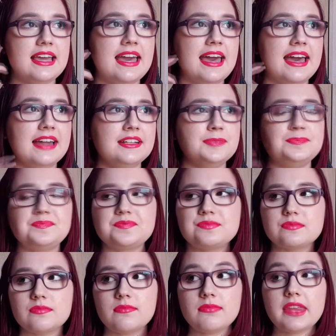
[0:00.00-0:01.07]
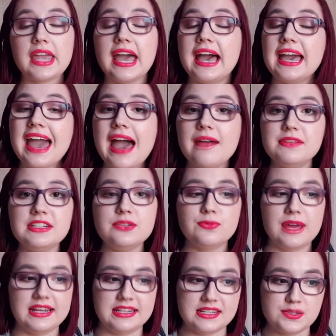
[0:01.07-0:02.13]
And I haven't
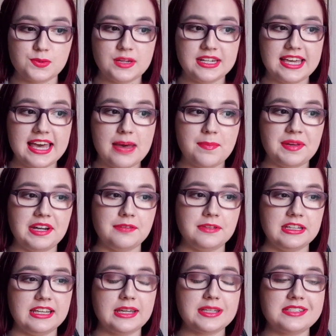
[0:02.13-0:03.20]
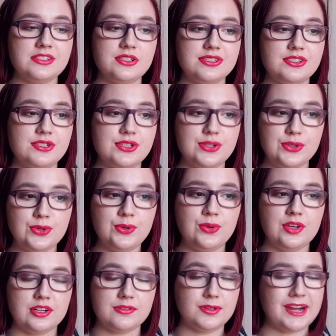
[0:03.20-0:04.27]
read this one yet, but I felt like it's just too
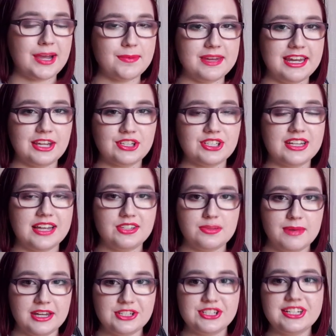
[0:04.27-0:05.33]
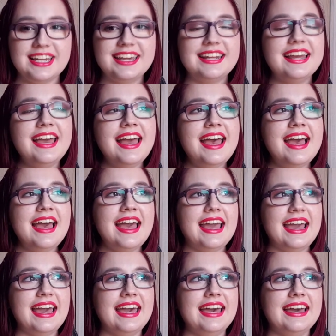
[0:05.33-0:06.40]
good of a recommendation not to mention it.
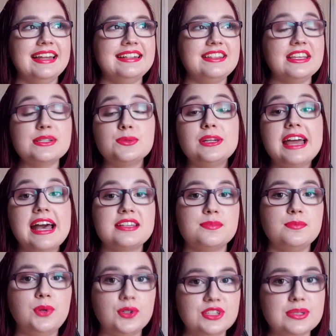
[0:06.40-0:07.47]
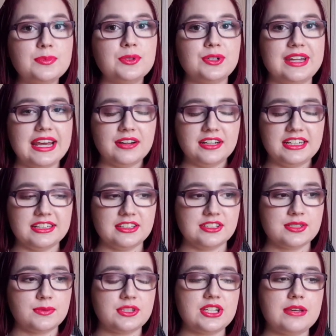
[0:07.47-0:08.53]
And this one has multiple
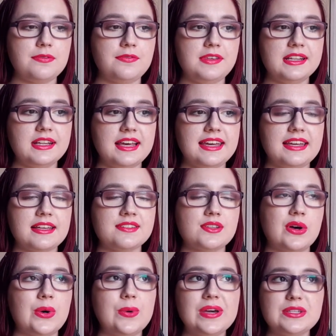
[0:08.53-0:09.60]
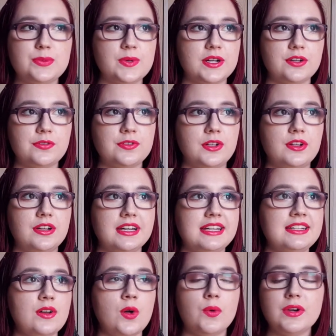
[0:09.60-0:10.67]
narrators, which I feel like is always wonderful.
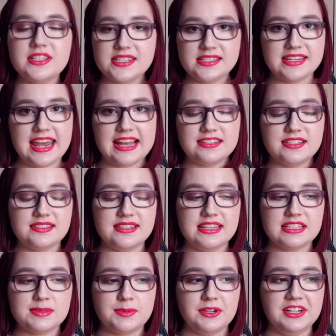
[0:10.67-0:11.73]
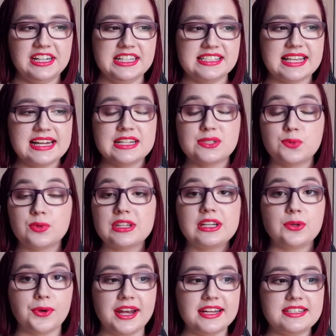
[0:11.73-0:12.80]
It always enhances the experience, and it's really
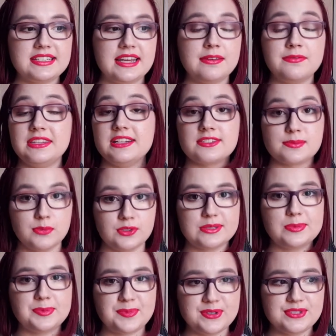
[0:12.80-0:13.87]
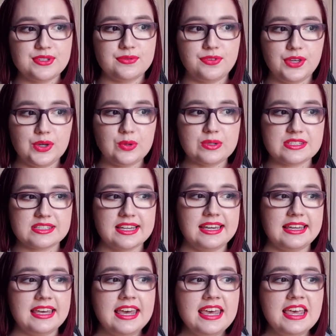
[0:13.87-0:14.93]
great if there's multiple points of view, because
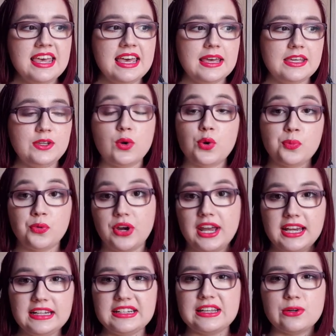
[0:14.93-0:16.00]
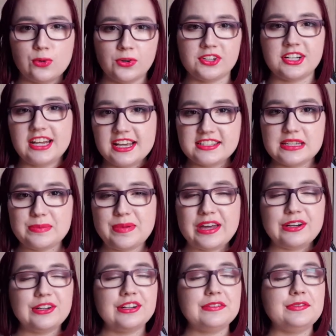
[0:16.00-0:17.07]
like your brain can organize it
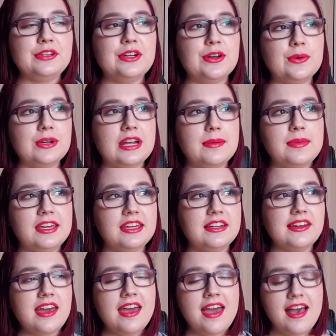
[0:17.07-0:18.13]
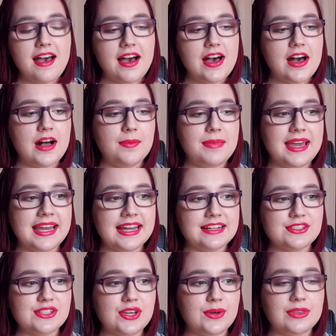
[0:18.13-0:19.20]
better, if you know what I mean.
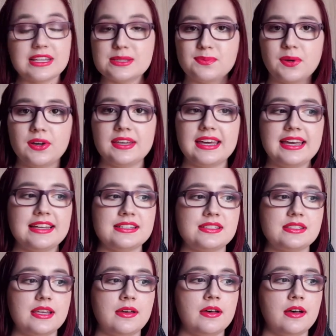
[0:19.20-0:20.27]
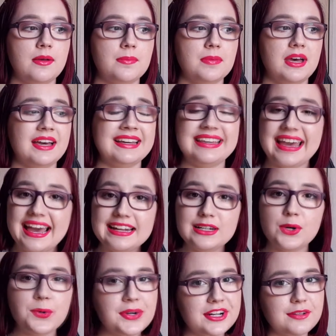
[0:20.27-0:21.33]
And so this book is, again,
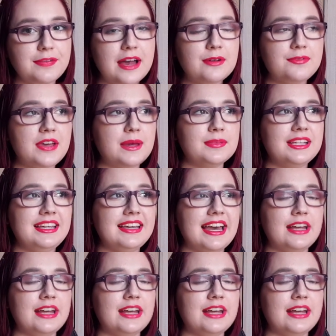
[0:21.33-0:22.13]
queer fan family.